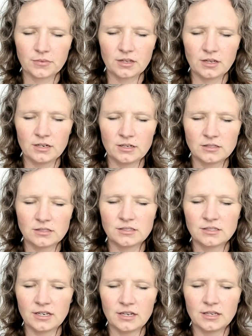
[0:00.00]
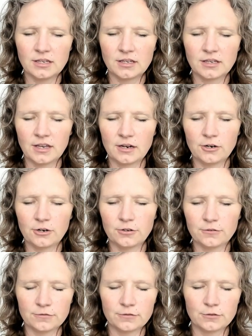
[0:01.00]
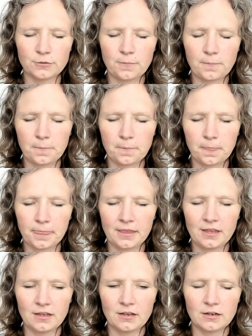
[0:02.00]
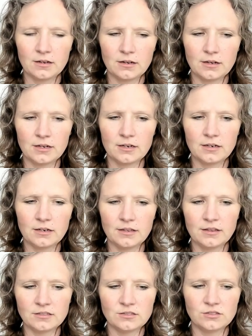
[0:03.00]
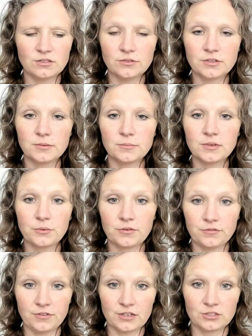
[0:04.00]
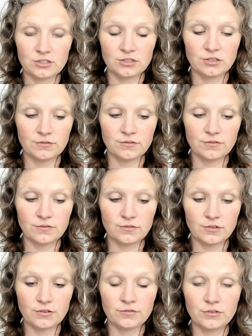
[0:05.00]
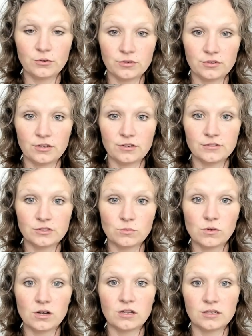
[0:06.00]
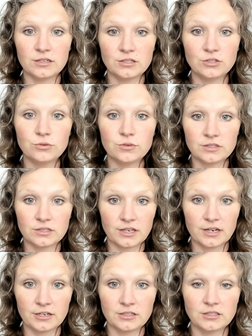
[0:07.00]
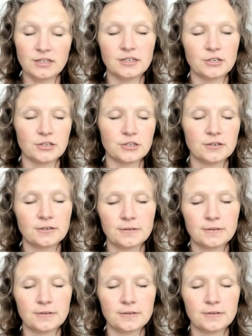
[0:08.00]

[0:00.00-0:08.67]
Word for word: and it's taking care of, and this too can be a reflection of of your love as well, and you as a caretaker,